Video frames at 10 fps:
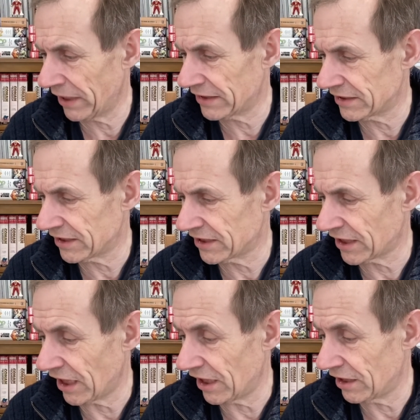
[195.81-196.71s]
picks a
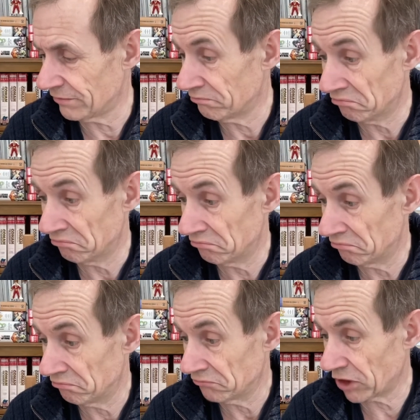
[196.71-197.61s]
star.
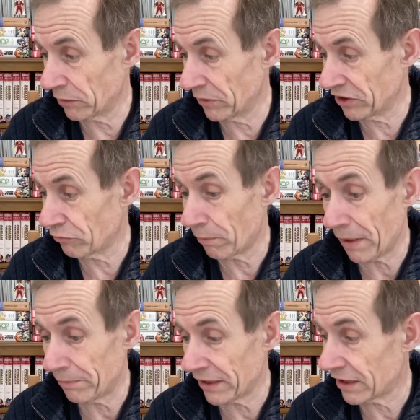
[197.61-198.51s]
Jane Withers
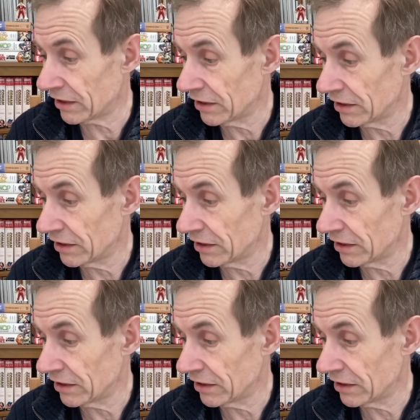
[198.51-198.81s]
Republic